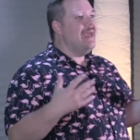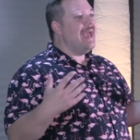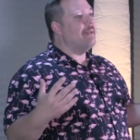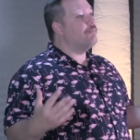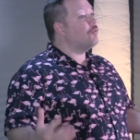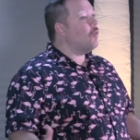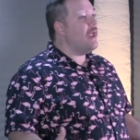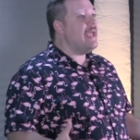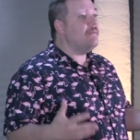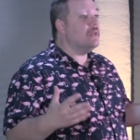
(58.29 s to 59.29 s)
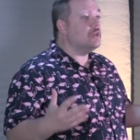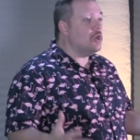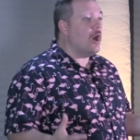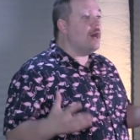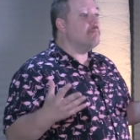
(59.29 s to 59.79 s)
and praying that
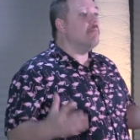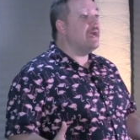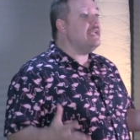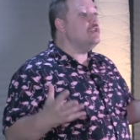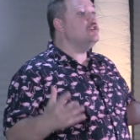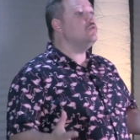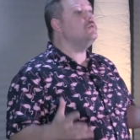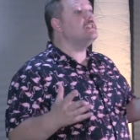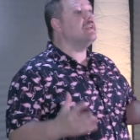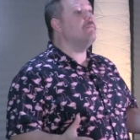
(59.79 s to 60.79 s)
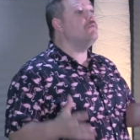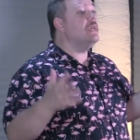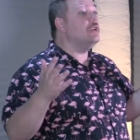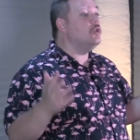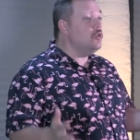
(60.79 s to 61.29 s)
God might do
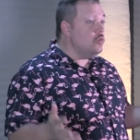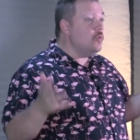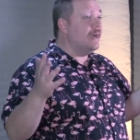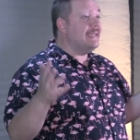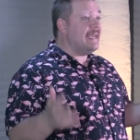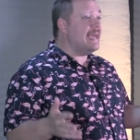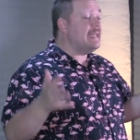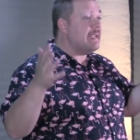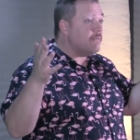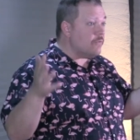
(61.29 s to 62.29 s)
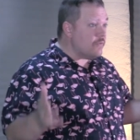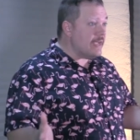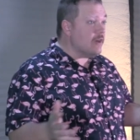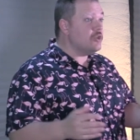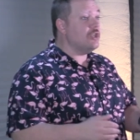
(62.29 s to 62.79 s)
something new again in
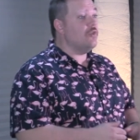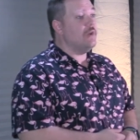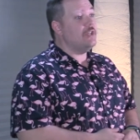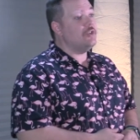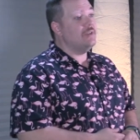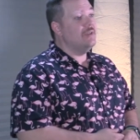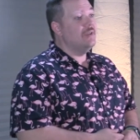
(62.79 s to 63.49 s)
their generation